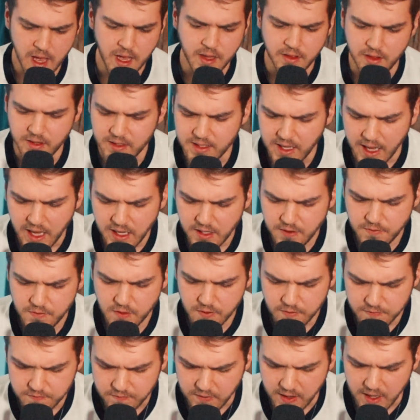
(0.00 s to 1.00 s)
the God of
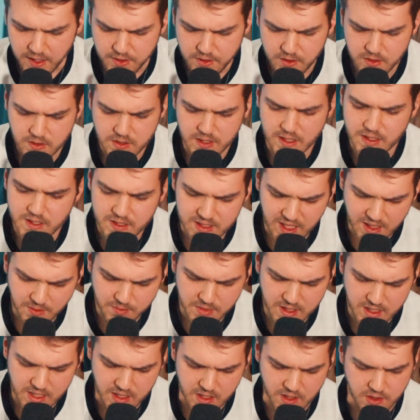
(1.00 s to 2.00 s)
your fathers has sent
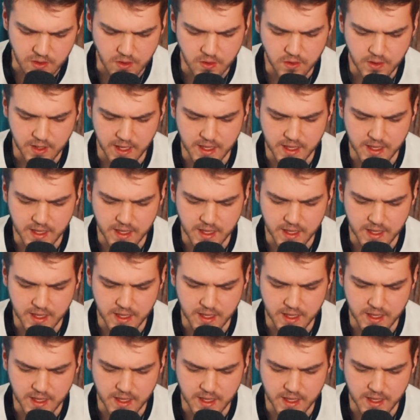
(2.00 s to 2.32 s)
me to you.